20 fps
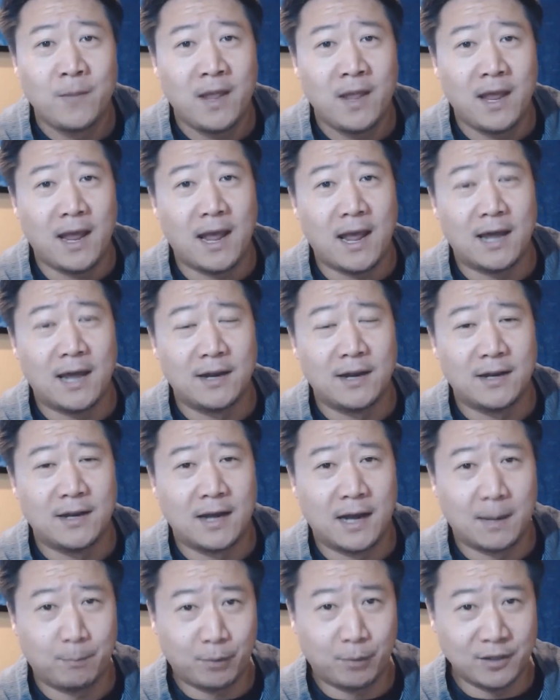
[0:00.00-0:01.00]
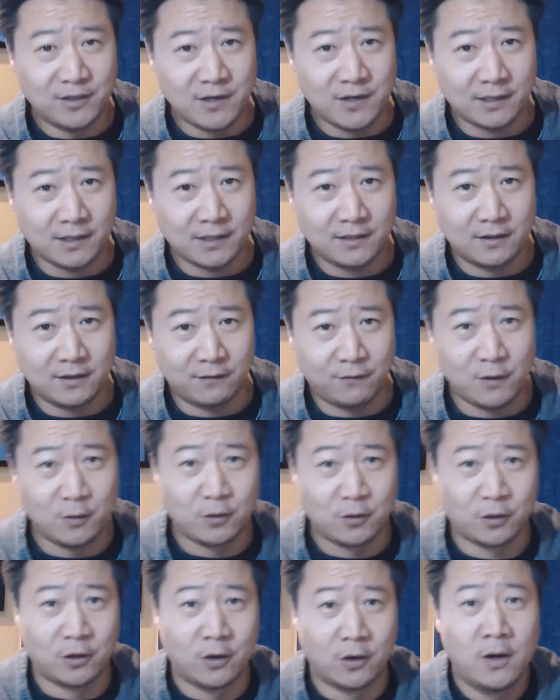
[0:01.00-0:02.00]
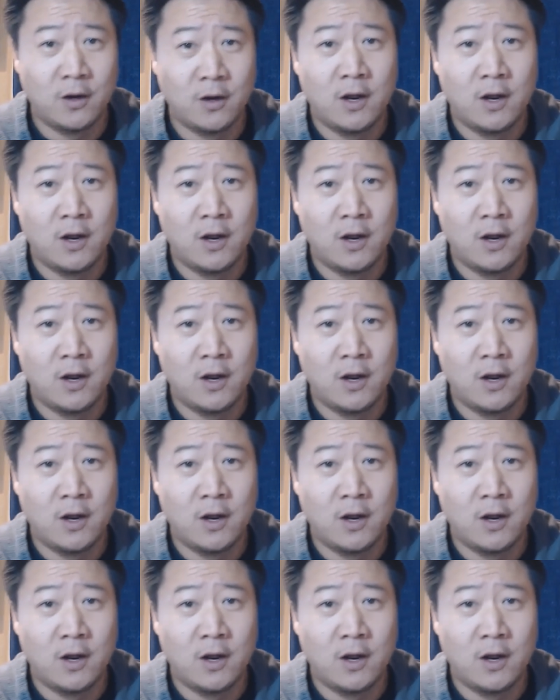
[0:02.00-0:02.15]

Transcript: and predict the future